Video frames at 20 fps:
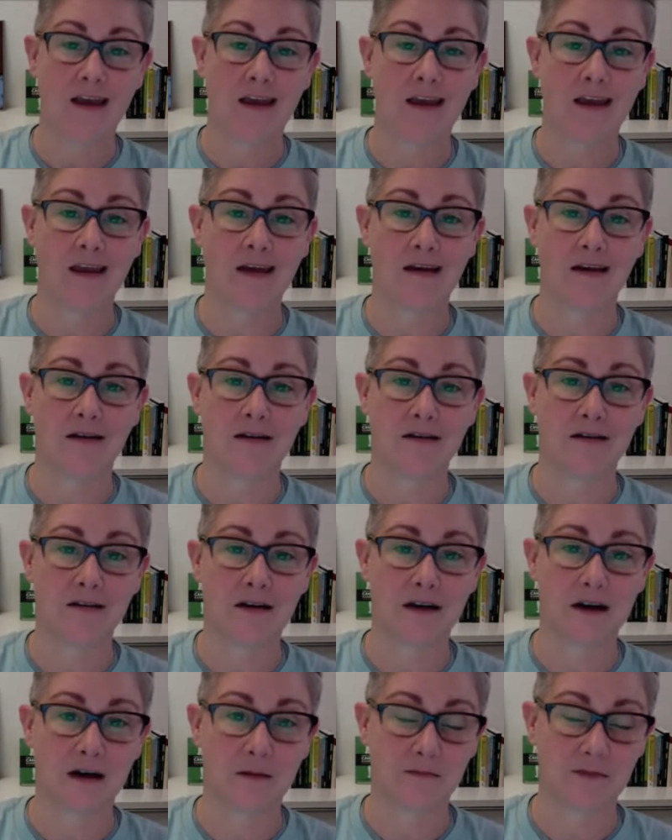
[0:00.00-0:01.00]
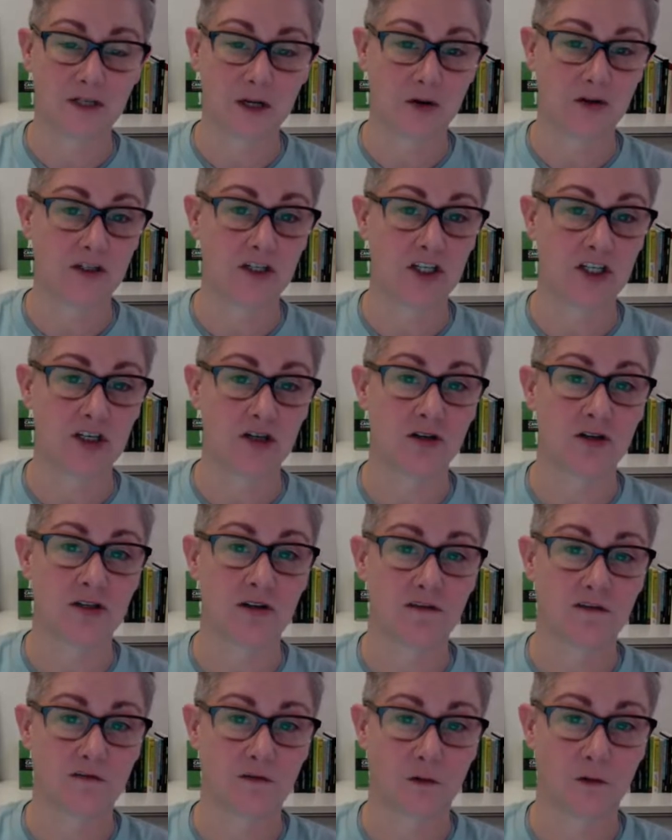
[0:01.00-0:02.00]
and um, dosages
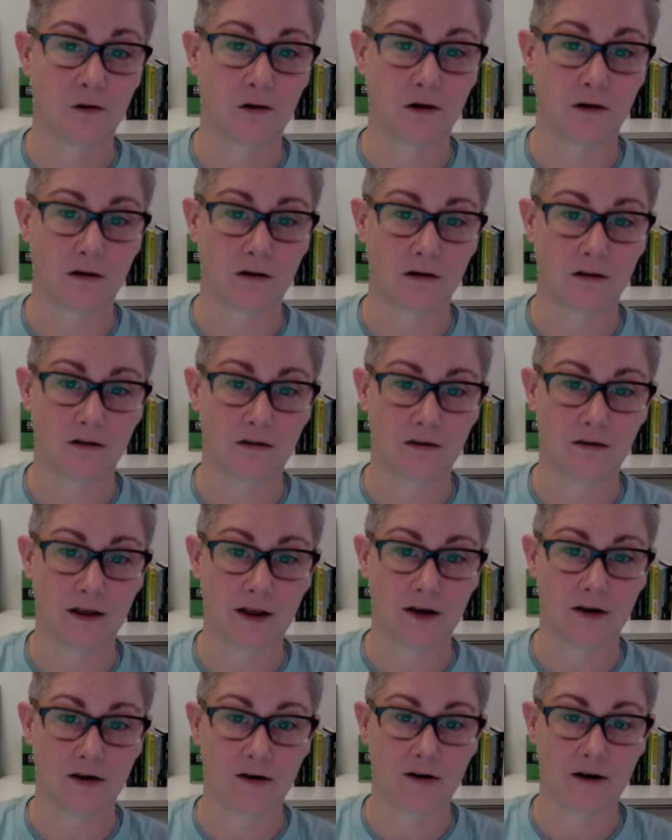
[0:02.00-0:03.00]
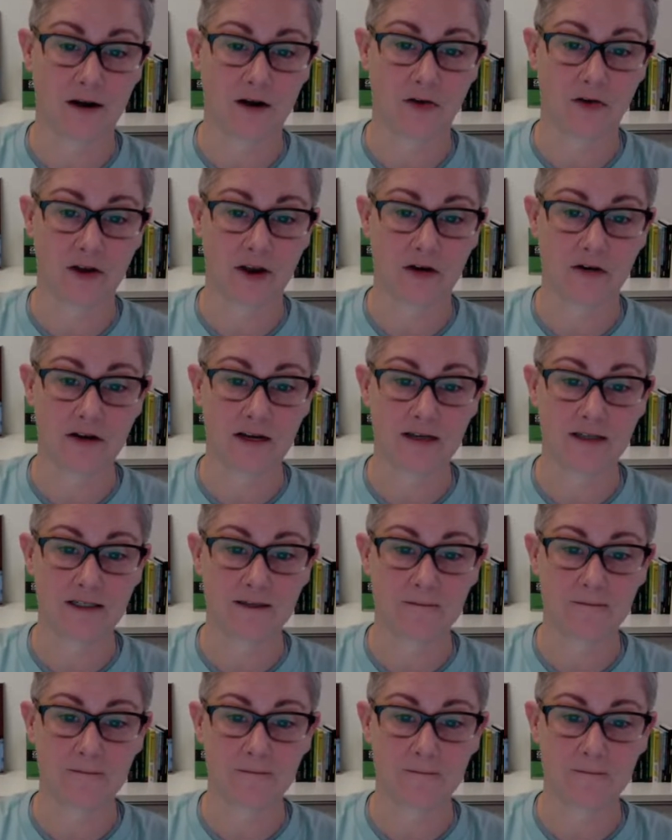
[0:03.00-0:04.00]
for their healthcare needs.